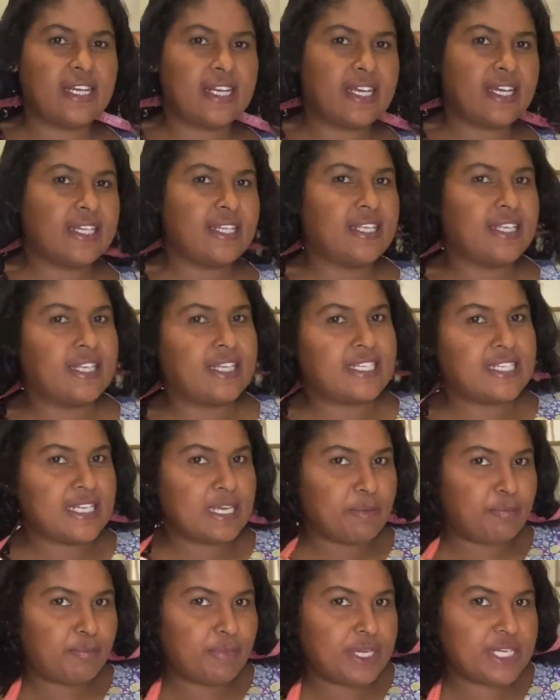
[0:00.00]
regarding the
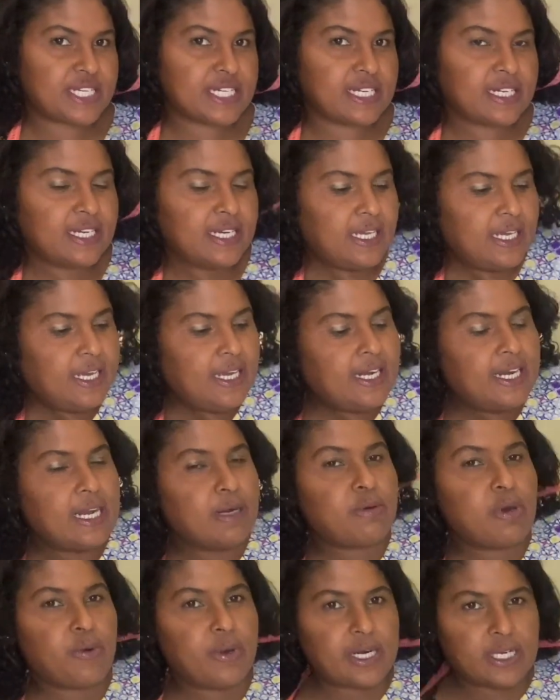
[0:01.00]
tape measure.
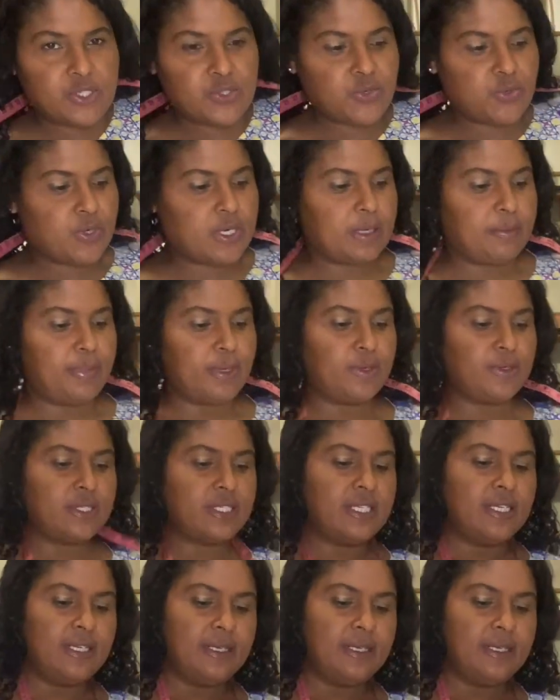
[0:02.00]
Now I want to talk about